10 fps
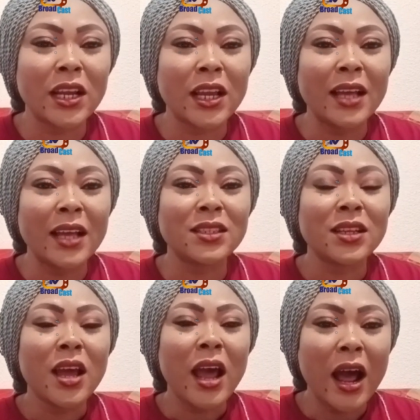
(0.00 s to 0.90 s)
guys.
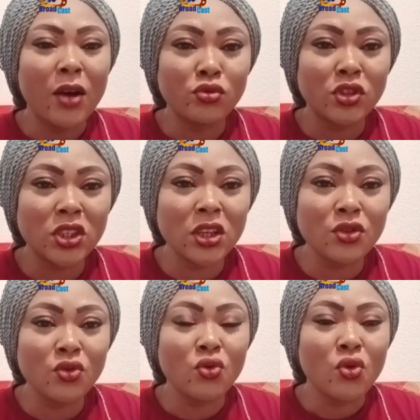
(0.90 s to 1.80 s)
I will see
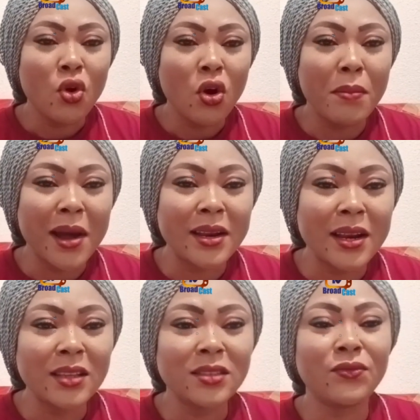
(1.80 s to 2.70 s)
you on my
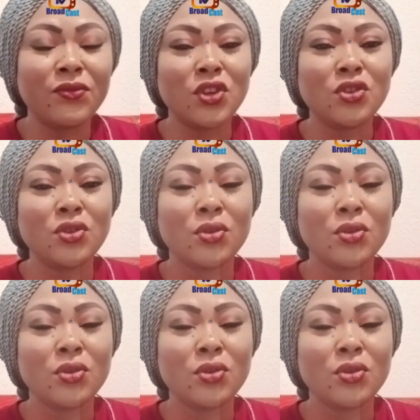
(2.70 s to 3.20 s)
next video.